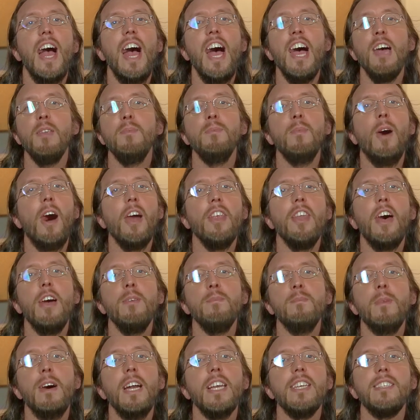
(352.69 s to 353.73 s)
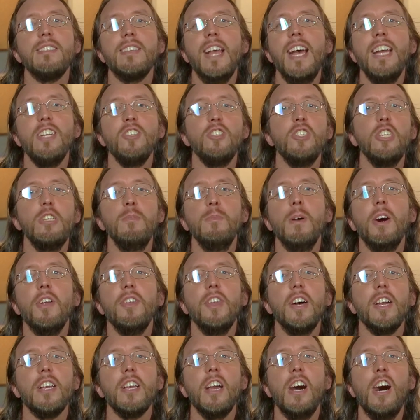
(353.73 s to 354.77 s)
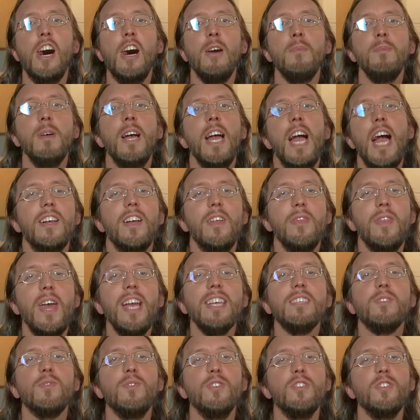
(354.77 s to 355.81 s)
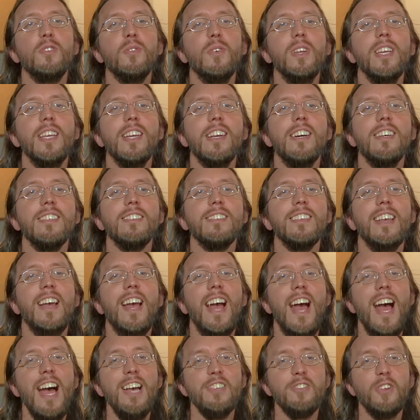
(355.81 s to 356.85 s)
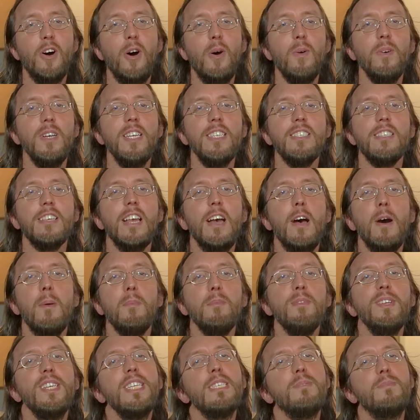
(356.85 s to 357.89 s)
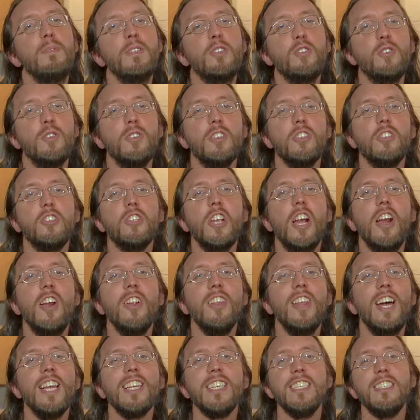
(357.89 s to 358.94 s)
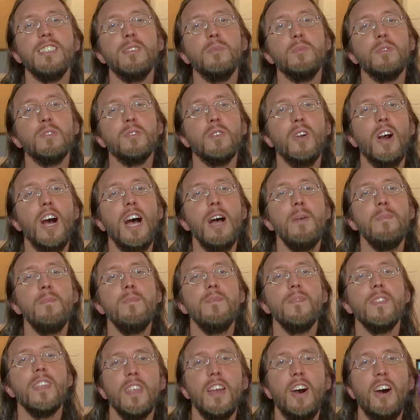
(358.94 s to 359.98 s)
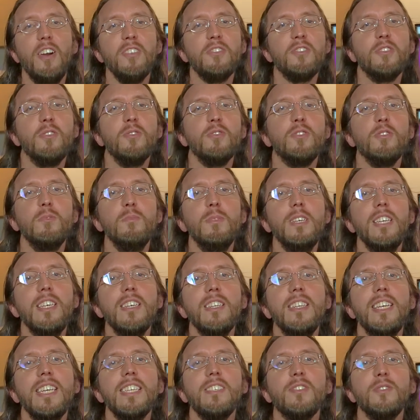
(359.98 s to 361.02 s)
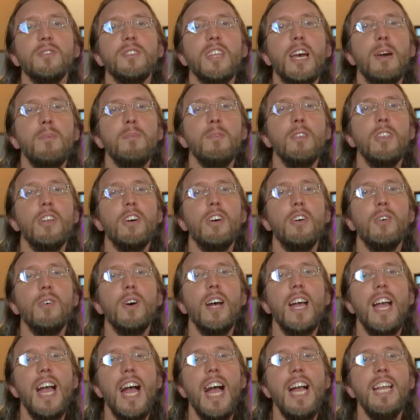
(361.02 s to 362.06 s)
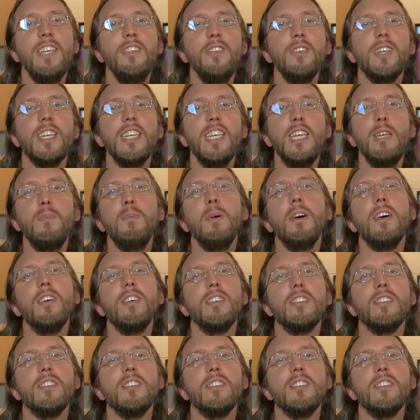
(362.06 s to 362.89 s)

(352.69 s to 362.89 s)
at monheimmics@gmail.com. Thanks for joining us. As always, please be sure to share, like, and subscribe. Our social media links are down below, and you can email